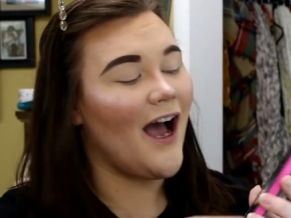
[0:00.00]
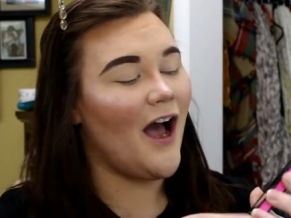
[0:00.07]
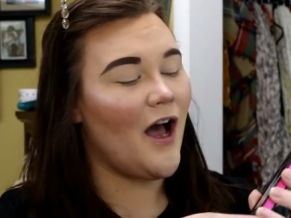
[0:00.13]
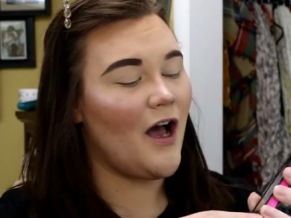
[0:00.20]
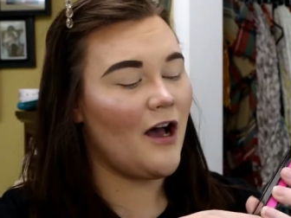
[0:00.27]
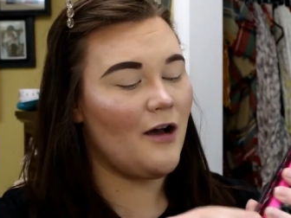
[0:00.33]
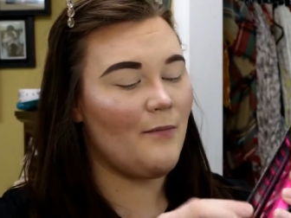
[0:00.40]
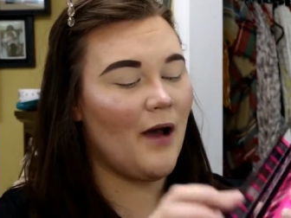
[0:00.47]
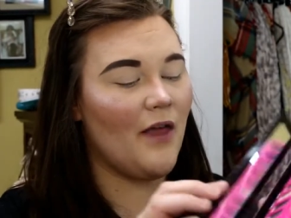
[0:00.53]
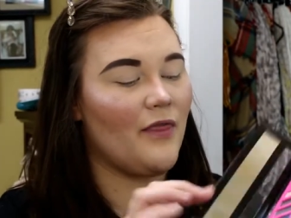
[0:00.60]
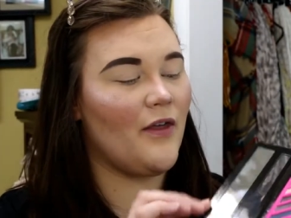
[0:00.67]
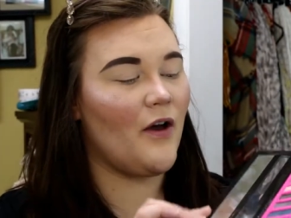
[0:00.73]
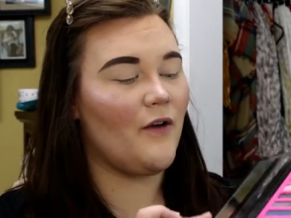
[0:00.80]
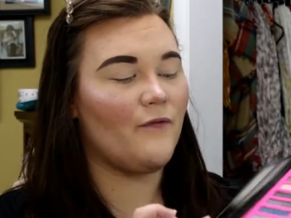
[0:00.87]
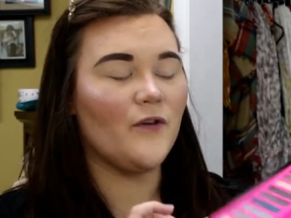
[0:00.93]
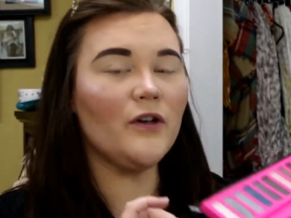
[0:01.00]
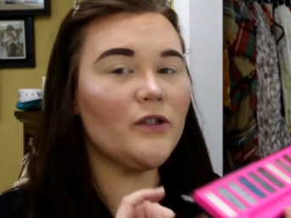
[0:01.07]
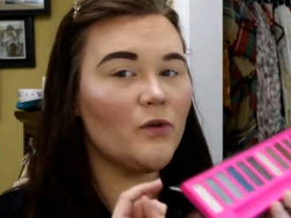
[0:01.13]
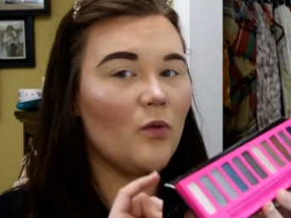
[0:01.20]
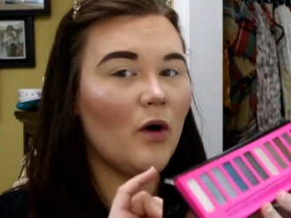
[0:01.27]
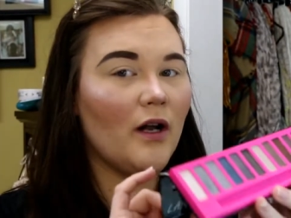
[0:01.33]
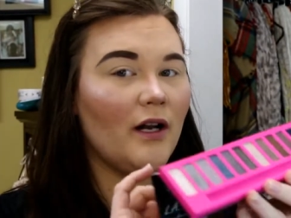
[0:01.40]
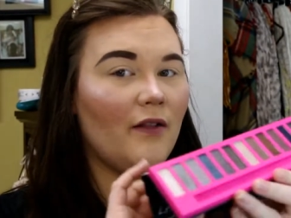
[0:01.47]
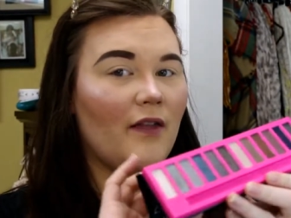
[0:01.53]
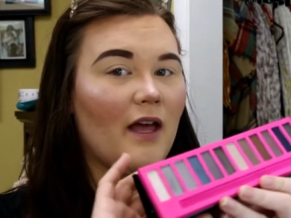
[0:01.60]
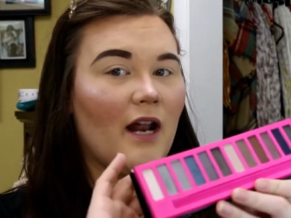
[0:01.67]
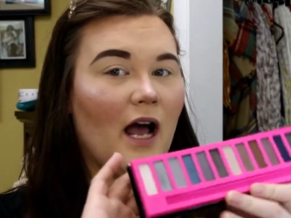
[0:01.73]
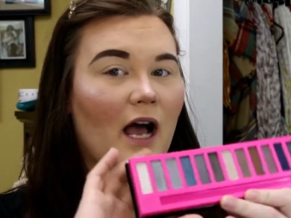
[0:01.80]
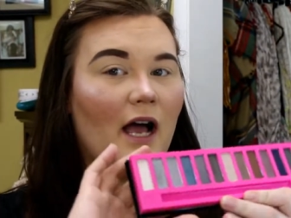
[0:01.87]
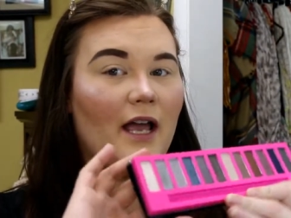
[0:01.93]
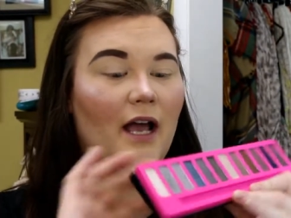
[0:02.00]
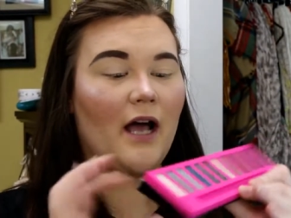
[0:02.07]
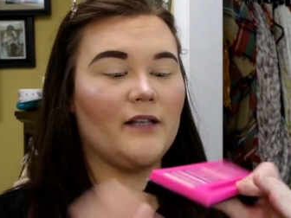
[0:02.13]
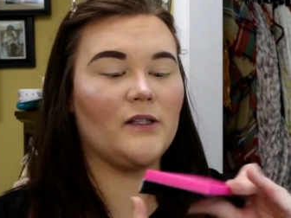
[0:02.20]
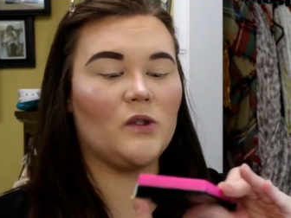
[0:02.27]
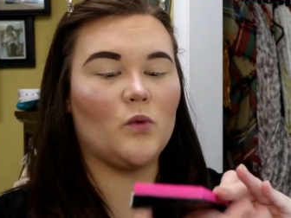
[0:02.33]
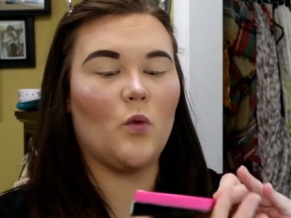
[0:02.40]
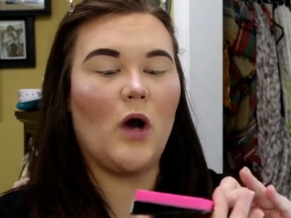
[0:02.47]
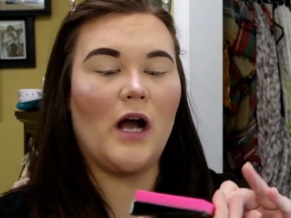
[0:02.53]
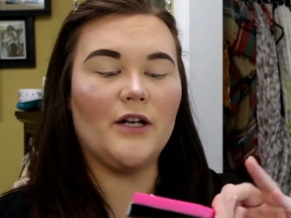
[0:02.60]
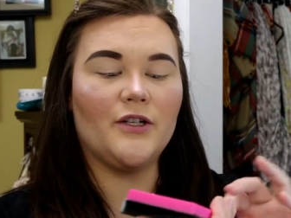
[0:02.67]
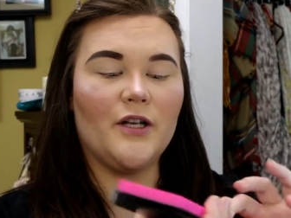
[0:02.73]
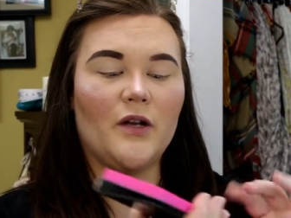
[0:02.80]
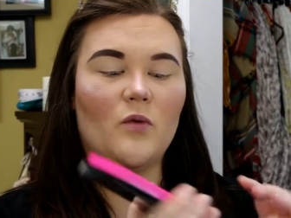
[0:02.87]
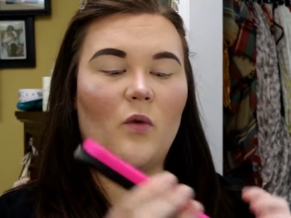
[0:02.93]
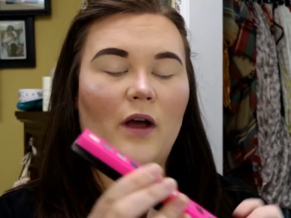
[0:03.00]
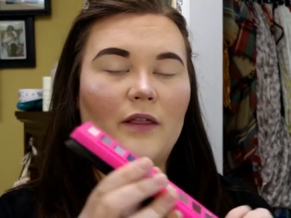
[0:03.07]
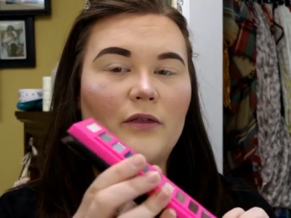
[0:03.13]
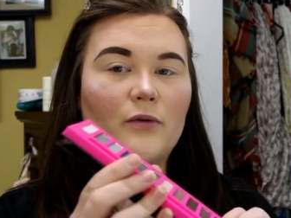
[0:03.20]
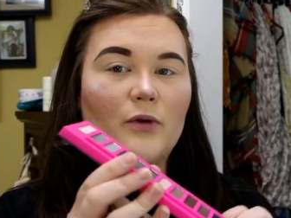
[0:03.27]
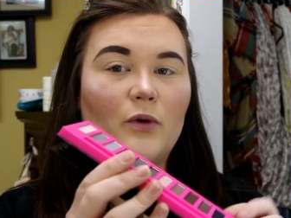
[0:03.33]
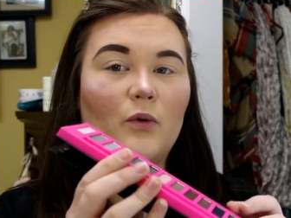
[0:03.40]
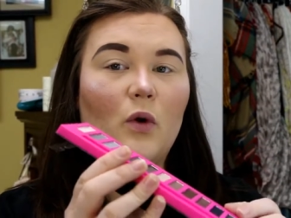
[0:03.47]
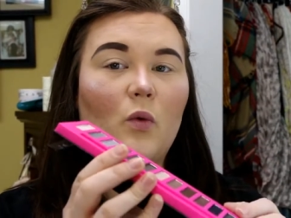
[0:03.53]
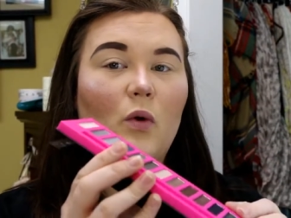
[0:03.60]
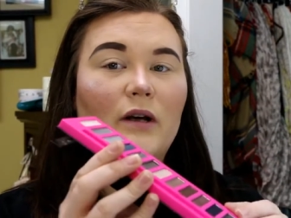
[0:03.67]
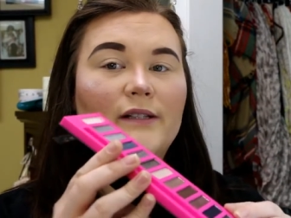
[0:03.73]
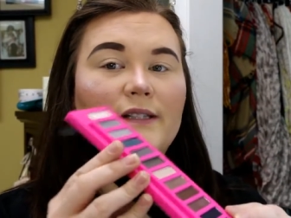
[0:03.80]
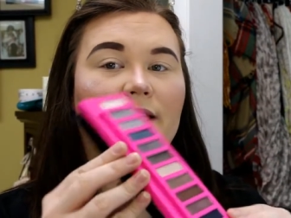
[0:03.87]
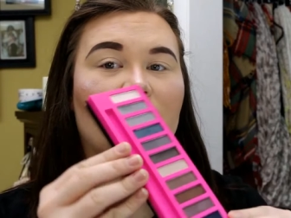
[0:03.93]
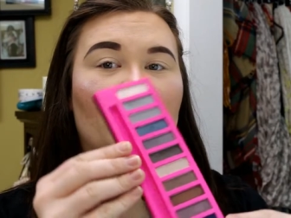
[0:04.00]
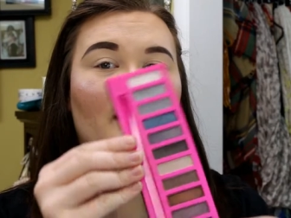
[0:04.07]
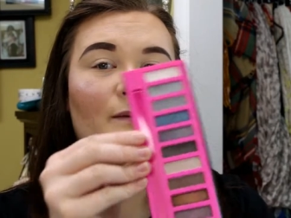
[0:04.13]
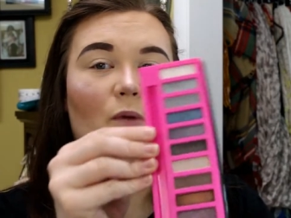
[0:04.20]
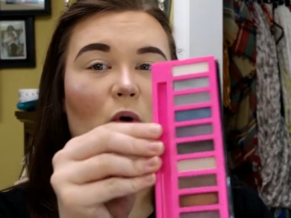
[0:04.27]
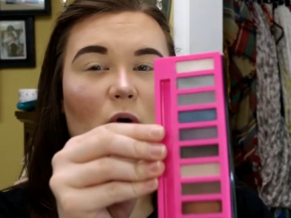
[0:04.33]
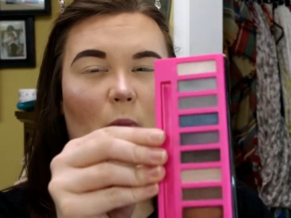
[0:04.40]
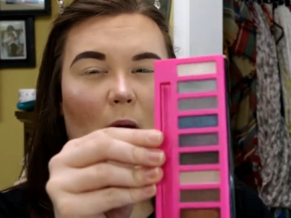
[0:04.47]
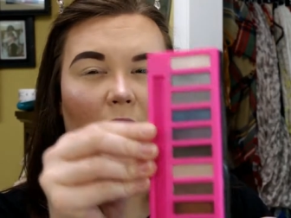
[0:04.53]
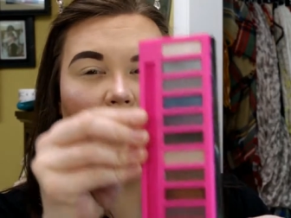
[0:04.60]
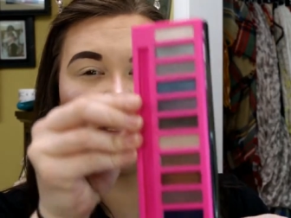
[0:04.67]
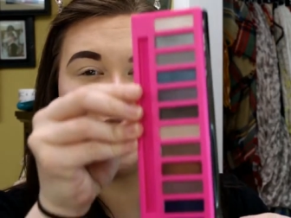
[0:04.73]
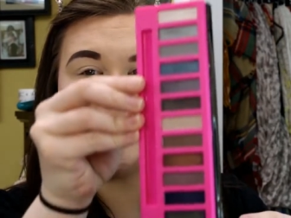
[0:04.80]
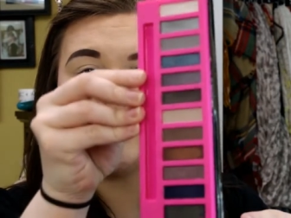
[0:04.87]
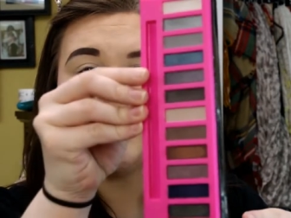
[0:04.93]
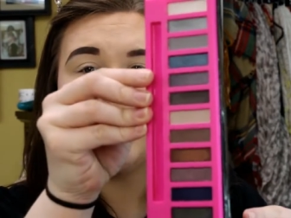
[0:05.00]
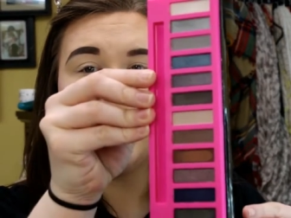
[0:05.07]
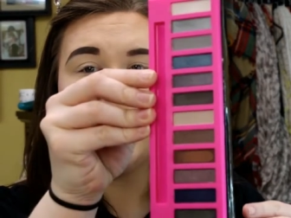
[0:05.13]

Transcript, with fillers: Um, the first one that I swatched and went through was the Smoke Palette.